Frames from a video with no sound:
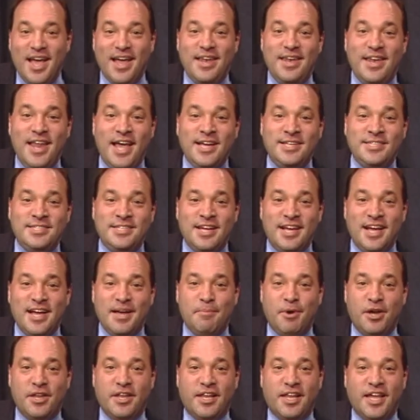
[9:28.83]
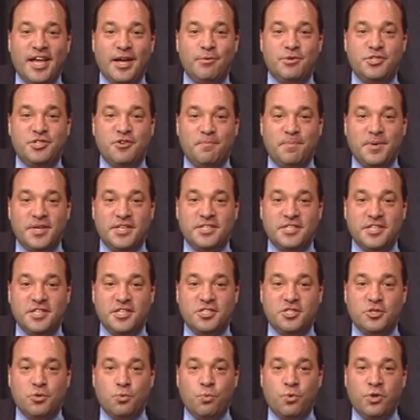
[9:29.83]
Next time on the Language of
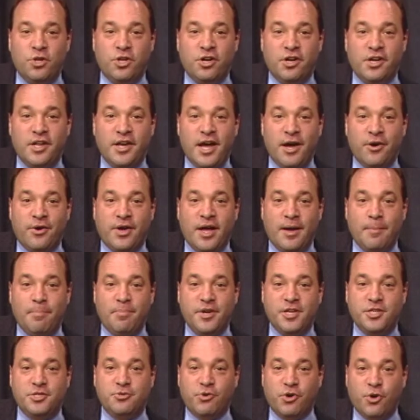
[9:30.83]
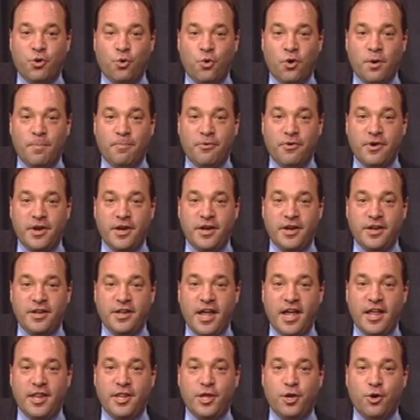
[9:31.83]
Business, we'll look at how companies are
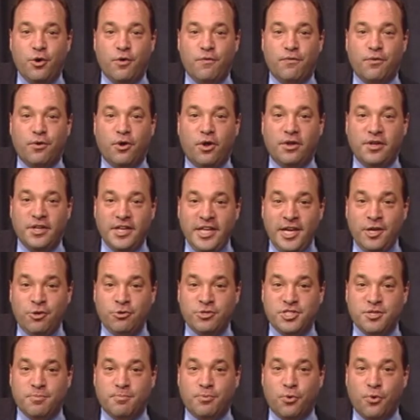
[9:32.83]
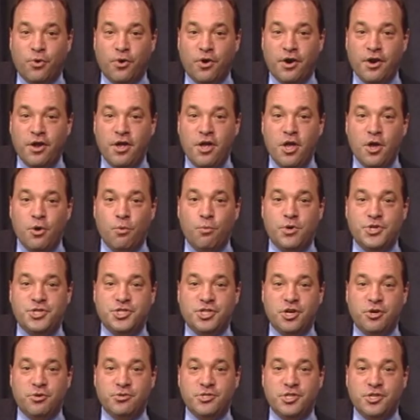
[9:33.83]
incorporated and the overall legal support,
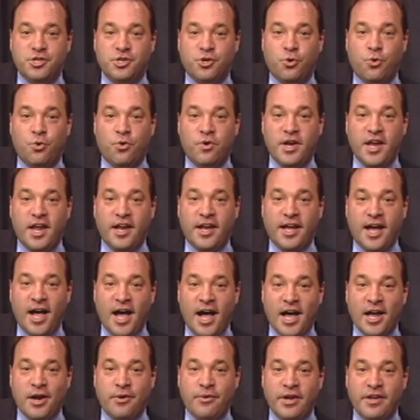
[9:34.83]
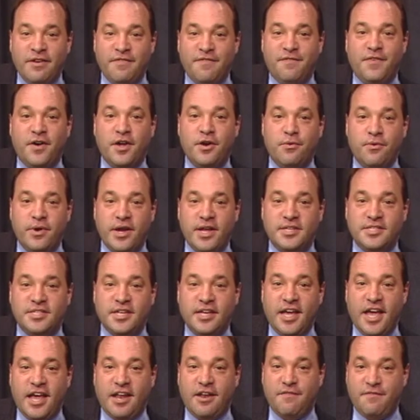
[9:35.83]
which goes into coordinating hiring,
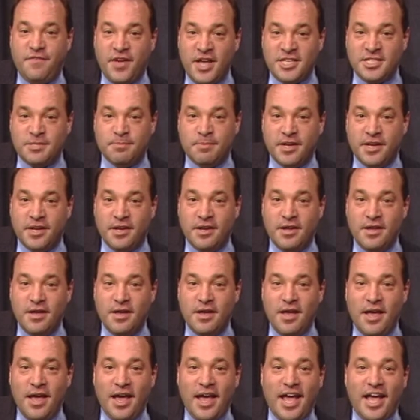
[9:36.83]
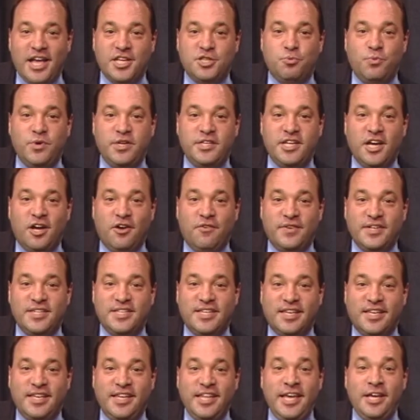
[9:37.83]
fundraising, and investment as we delve
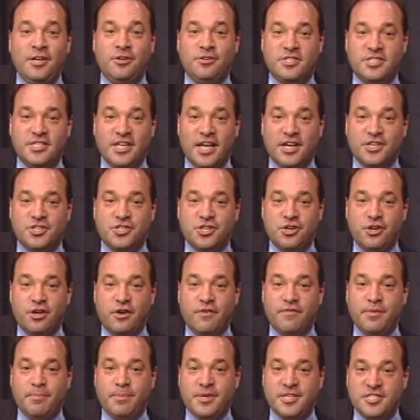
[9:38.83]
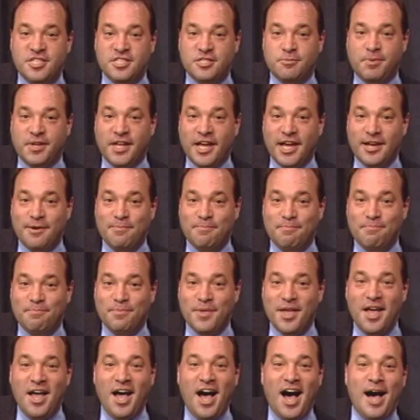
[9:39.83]
into the legal section of the business plan.
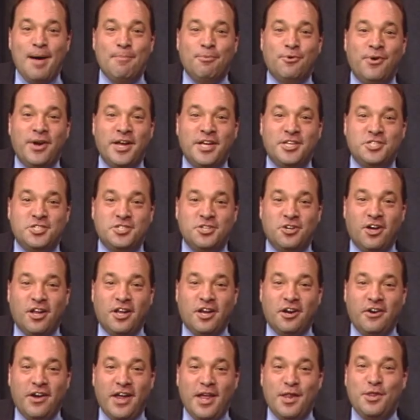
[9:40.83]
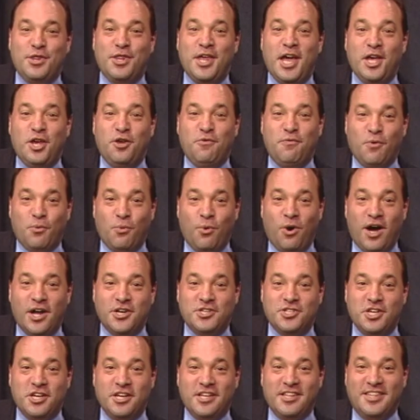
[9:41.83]
I'm Greg Stoller, and thank you for
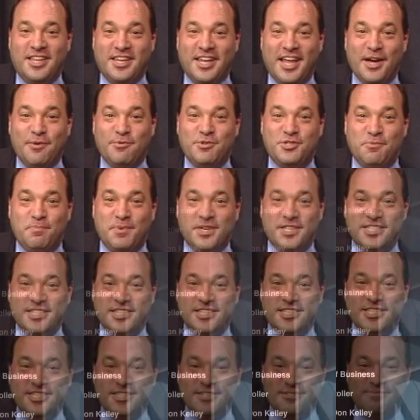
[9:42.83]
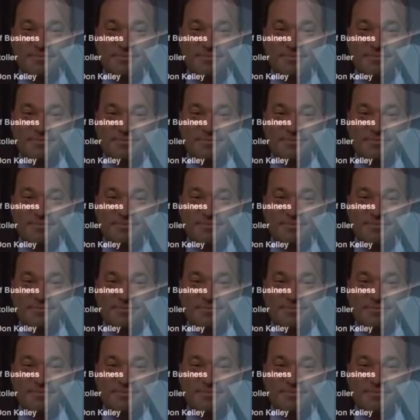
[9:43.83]
watching The Language of Business.